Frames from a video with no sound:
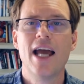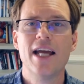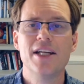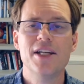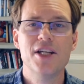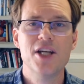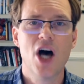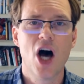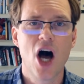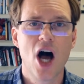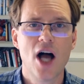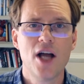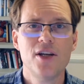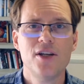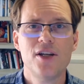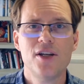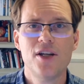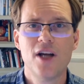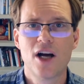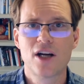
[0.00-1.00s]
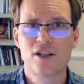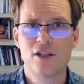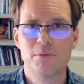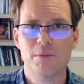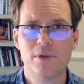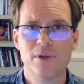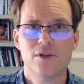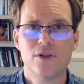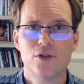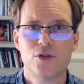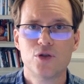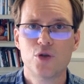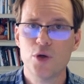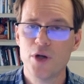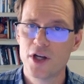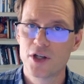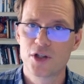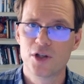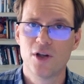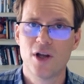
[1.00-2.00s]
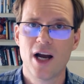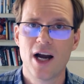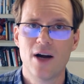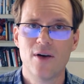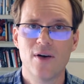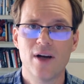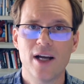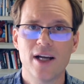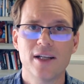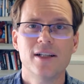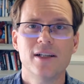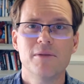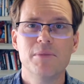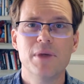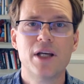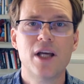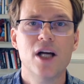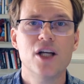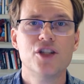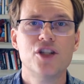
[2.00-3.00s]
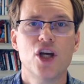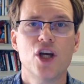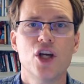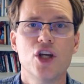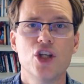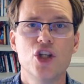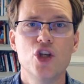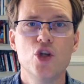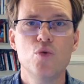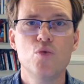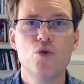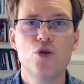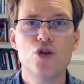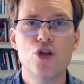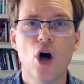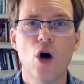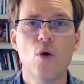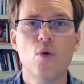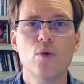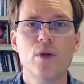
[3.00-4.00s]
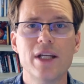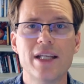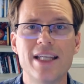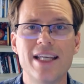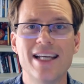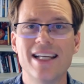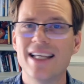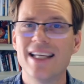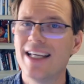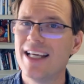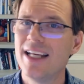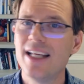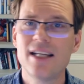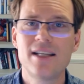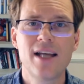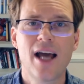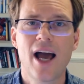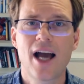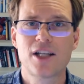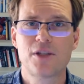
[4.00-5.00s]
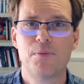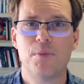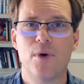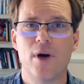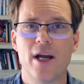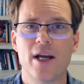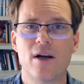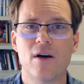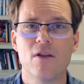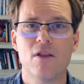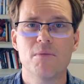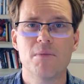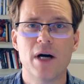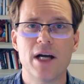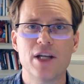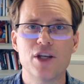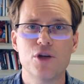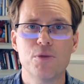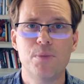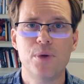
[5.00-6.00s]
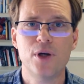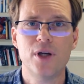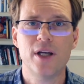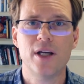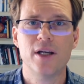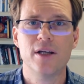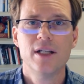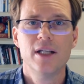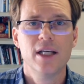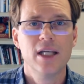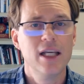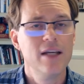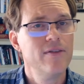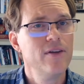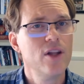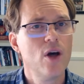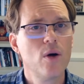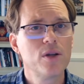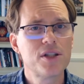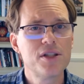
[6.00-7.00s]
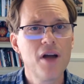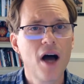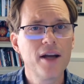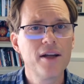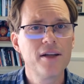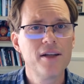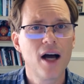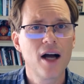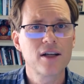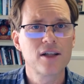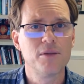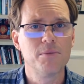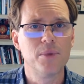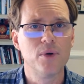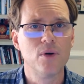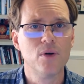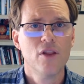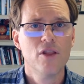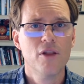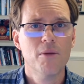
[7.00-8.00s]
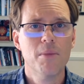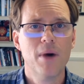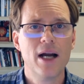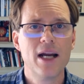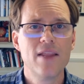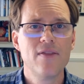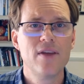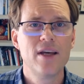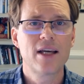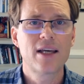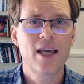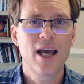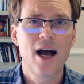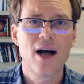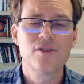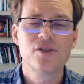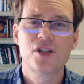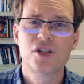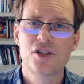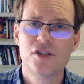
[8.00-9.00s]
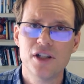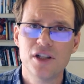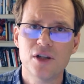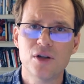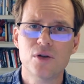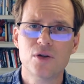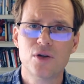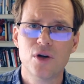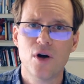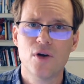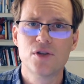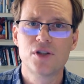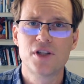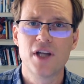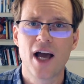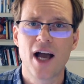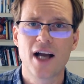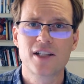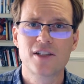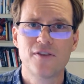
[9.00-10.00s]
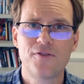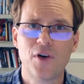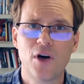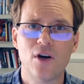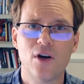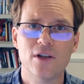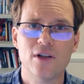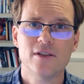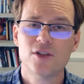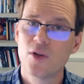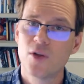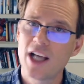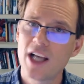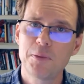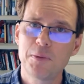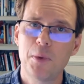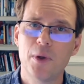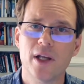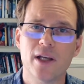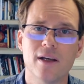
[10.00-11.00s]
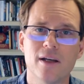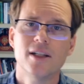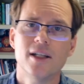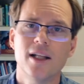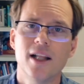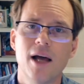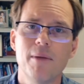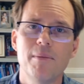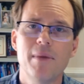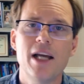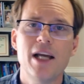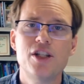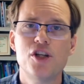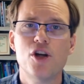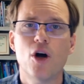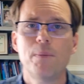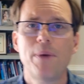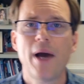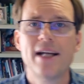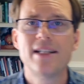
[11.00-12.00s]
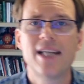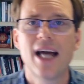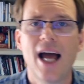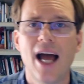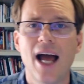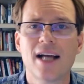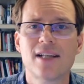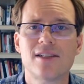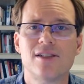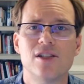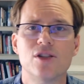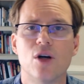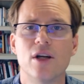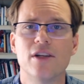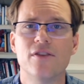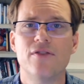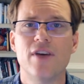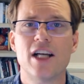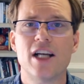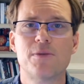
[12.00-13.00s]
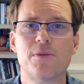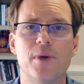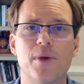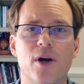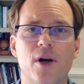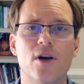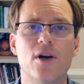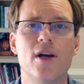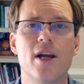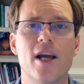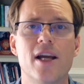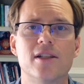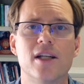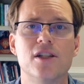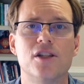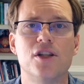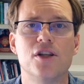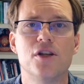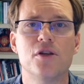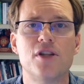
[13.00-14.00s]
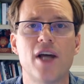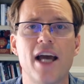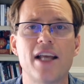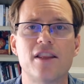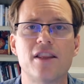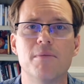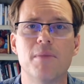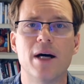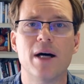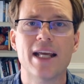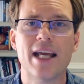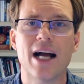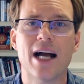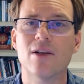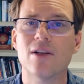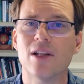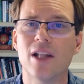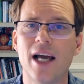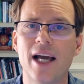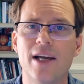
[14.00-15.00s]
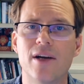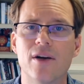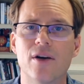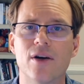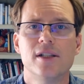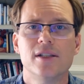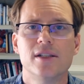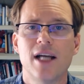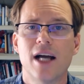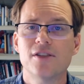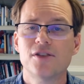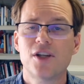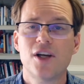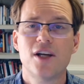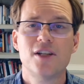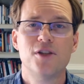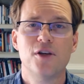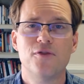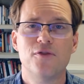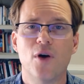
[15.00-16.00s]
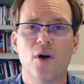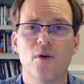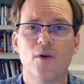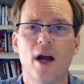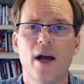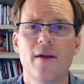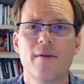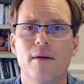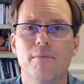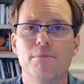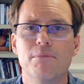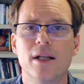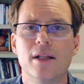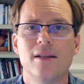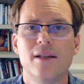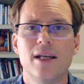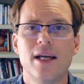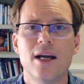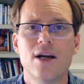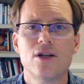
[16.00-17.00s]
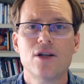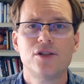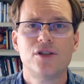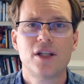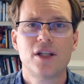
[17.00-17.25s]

non-deductible traditional IRA because you don't get any tax break on the money you put in. Even though it's non-deductible, the money in the account still grows tax deferred. So that's pretty good. That means you don't pay taxes on investment earnings until you take the money out later. Sounds good so far, right? But here's the